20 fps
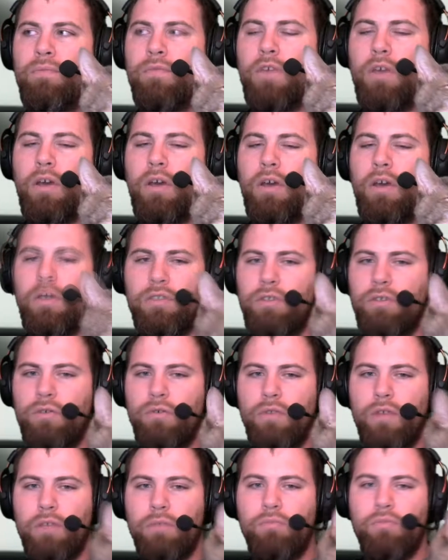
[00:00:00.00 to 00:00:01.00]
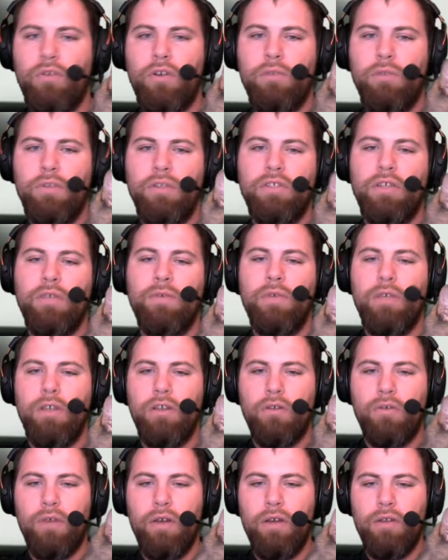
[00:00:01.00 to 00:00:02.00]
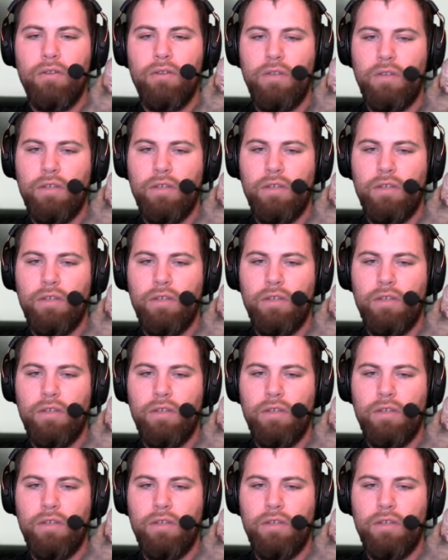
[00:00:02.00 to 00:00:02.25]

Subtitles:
come to like pretty much every year around,